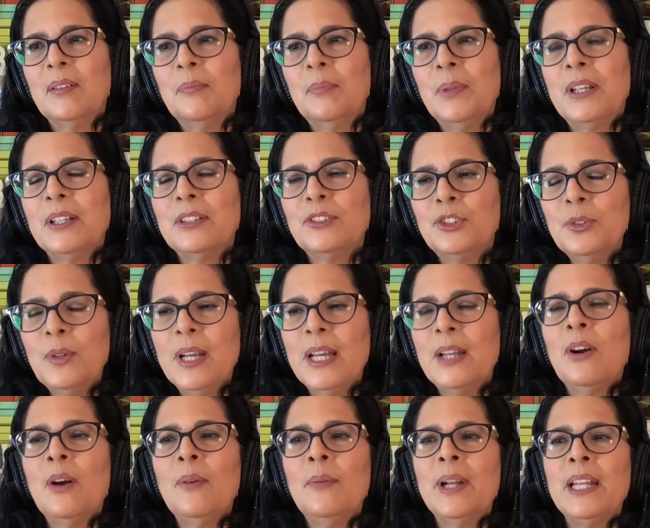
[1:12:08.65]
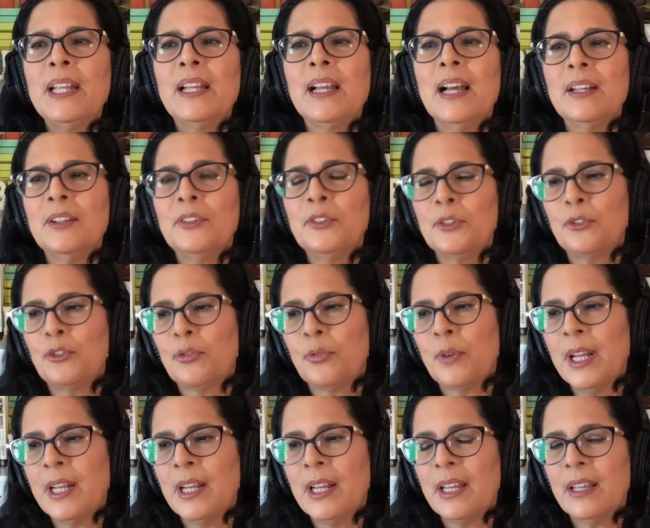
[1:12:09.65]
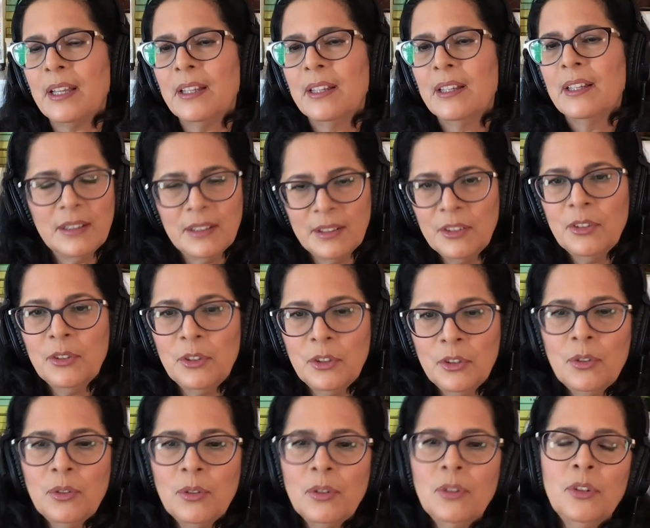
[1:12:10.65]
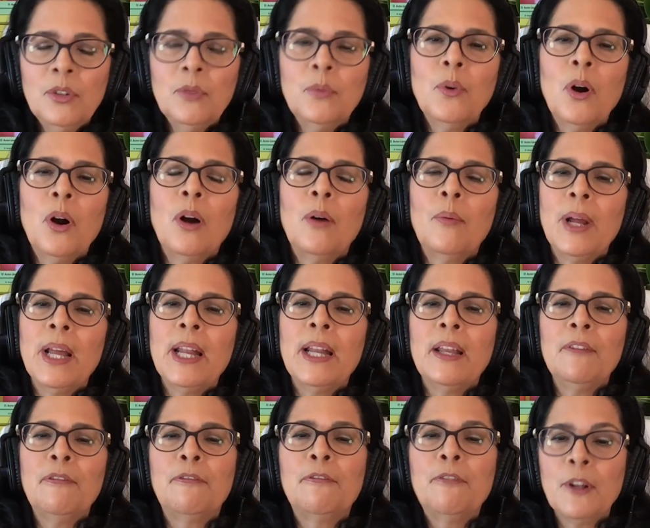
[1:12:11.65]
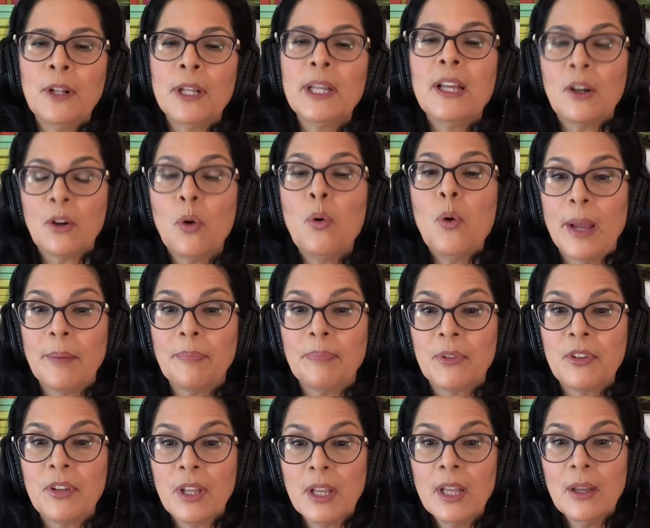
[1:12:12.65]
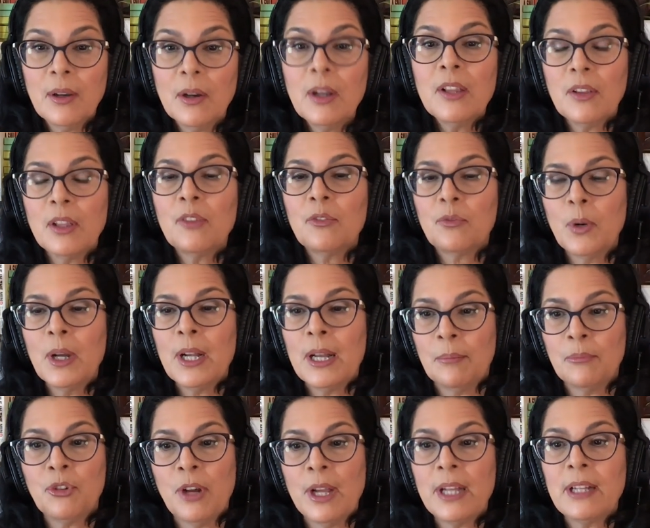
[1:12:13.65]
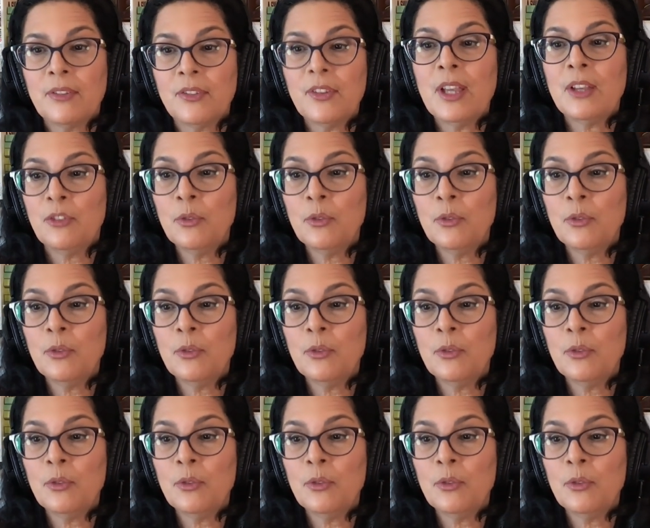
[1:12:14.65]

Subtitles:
Because you had already gotten your training. You were already fully equipped, is what I'm trying to say.